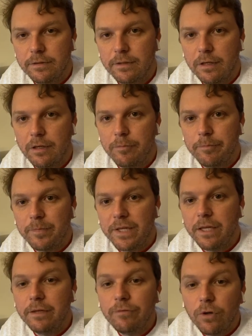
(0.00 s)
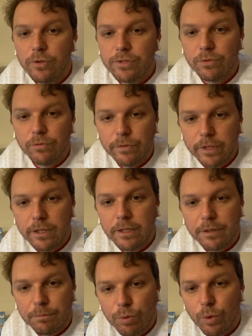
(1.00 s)
Kinvo is a
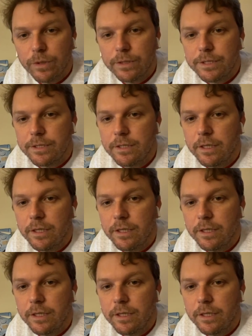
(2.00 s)
really important